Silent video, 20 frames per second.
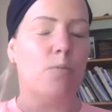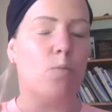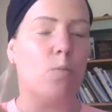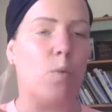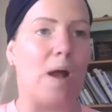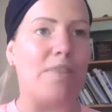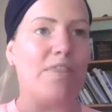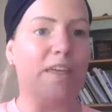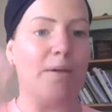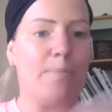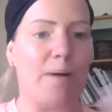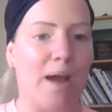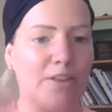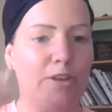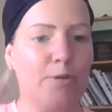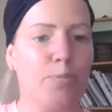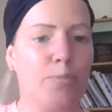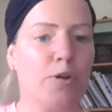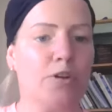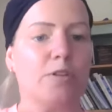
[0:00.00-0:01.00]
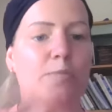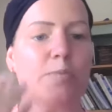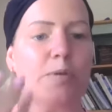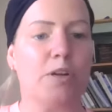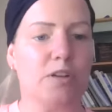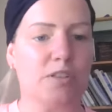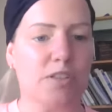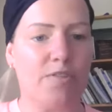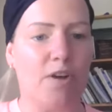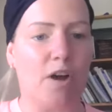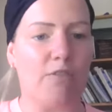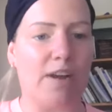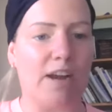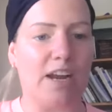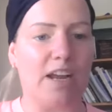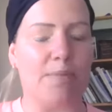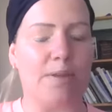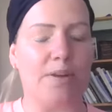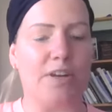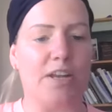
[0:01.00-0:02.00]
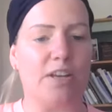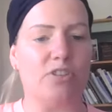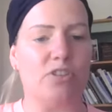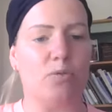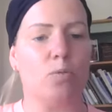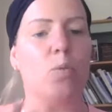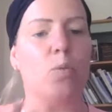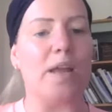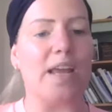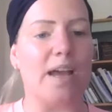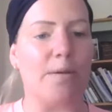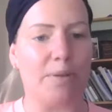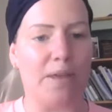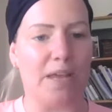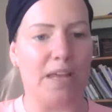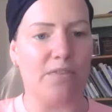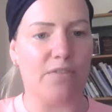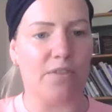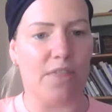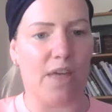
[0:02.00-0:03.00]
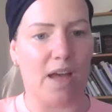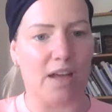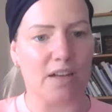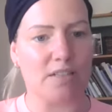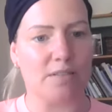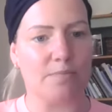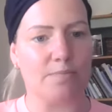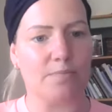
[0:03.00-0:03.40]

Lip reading: when they buy the product, because of our recommendation, we get paid for that.